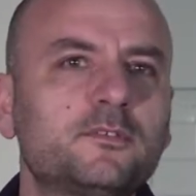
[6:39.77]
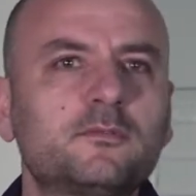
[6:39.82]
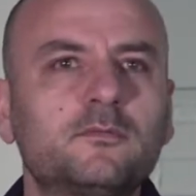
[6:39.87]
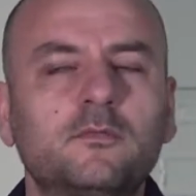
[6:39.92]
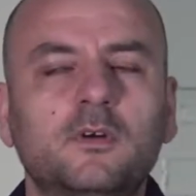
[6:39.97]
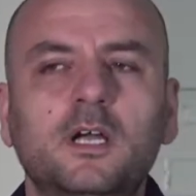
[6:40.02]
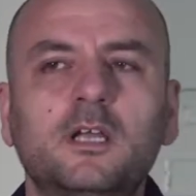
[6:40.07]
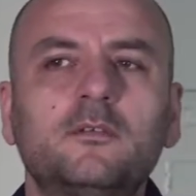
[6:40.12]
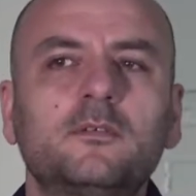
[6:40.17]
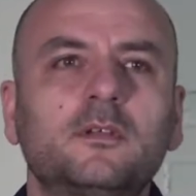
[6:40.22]

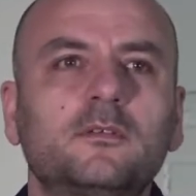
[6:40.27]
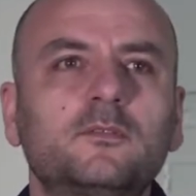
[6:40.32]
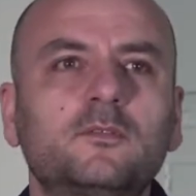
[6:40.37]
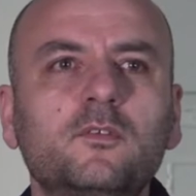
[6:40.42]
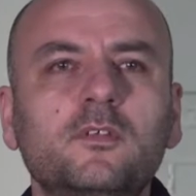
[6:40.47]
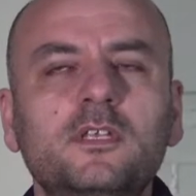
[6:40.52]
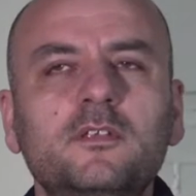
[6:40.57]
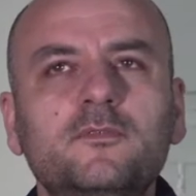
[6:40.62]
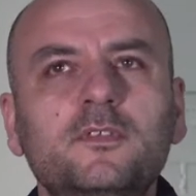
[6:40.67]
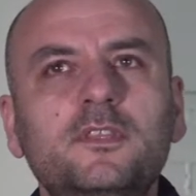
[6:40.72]
Why
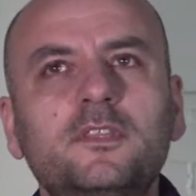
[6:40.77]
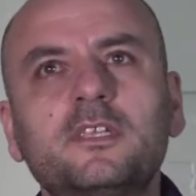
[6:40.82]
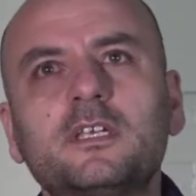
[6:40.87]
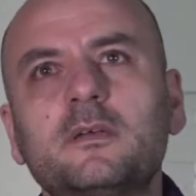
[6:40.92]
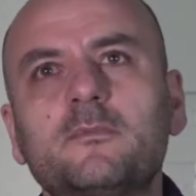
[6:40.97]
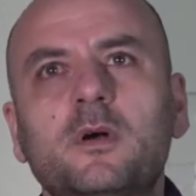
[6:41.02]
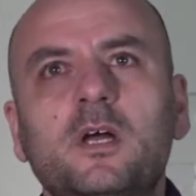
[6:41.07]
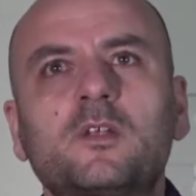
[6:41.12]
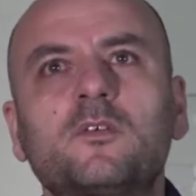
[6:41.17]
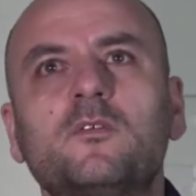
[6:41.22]
don't even think
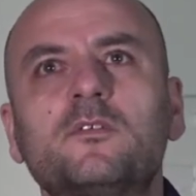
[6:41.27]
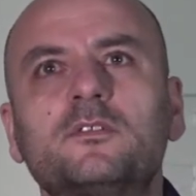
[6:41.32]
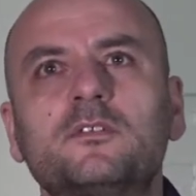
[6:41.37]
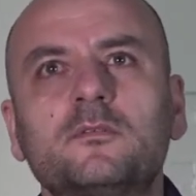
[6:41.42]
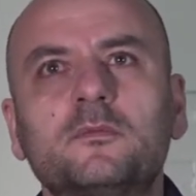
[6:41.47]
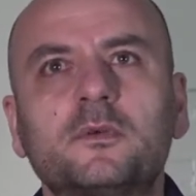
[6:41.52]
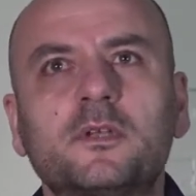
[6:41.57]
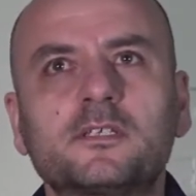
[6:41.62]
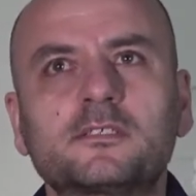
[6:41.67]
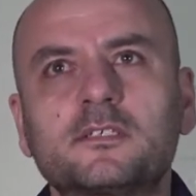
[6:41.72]
about going to
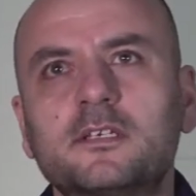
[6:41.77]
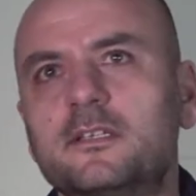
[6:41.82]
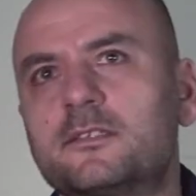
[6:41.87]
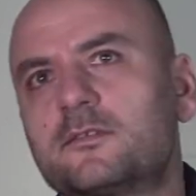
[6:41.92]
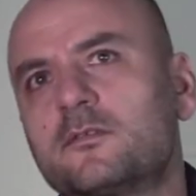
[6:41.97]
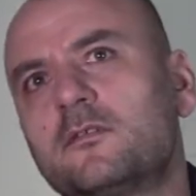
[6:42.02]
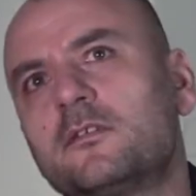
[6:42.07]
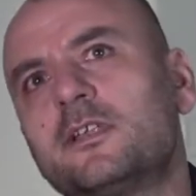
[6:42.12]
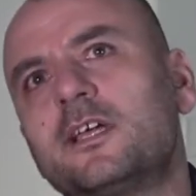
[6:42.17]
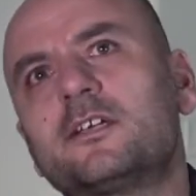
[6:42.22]
Nebraska? It's
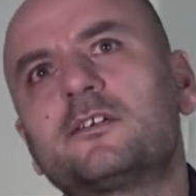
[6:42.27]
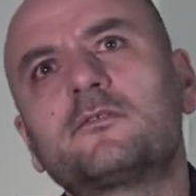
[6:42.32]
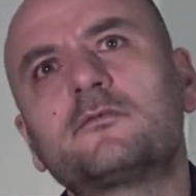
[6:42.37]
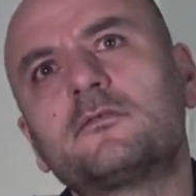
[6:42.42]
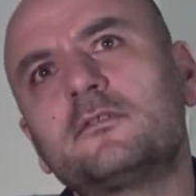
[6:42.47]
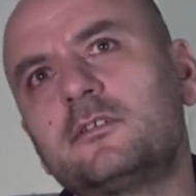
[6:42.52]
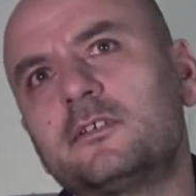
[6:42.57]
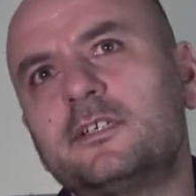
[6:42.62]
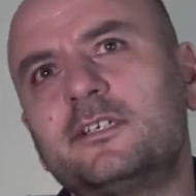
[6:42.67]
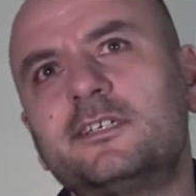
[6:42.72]
all like
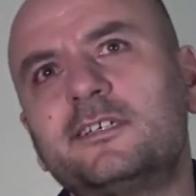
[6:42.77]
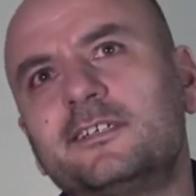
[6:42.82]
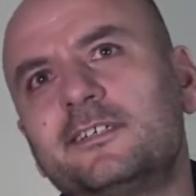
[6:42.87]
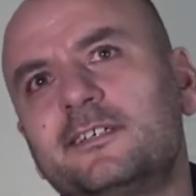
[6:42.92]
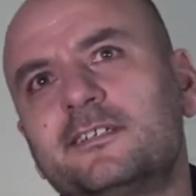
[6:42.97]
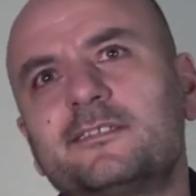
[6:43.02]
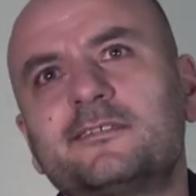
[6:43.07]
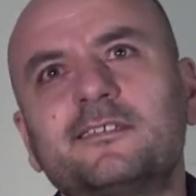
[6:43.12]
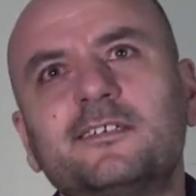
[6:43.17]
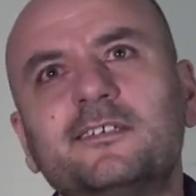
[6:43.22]
rural
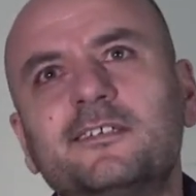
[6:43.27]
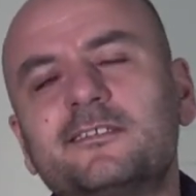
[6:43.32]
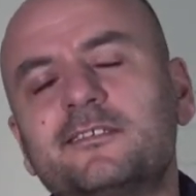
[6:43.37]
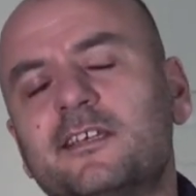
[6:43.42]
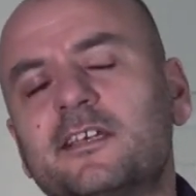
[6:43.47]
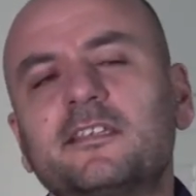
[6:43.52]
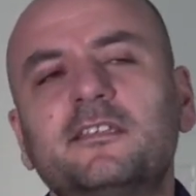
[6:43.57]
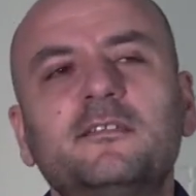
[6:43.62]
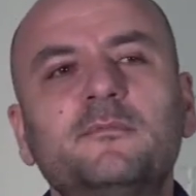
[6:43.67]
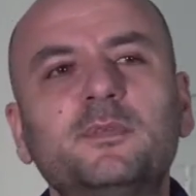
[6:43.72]
areas, and it's
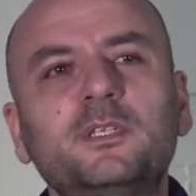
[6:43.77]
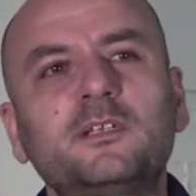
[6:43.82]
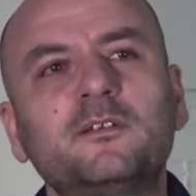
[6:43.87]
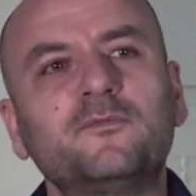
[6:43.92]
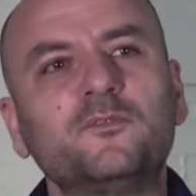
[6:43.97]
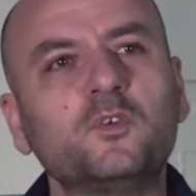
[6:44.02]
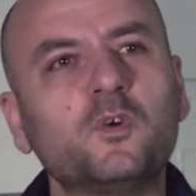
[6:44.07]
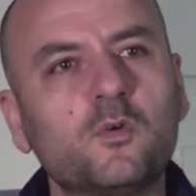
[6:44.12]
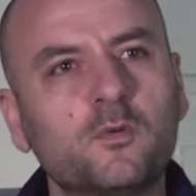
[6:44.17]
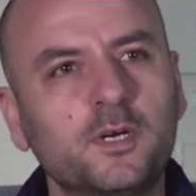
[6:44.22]
like in the middle of
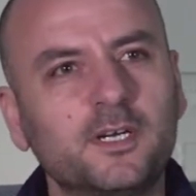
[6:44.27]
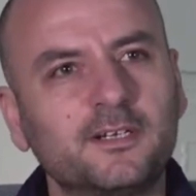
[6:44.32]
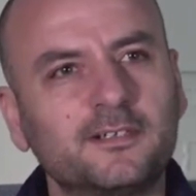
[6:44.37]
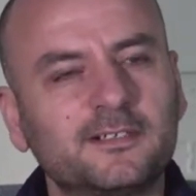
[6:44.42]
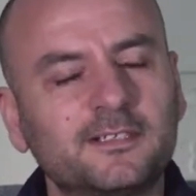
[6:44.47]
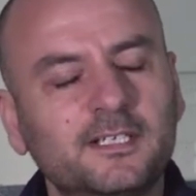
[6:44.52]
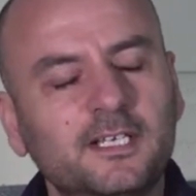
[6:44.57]
nowhere.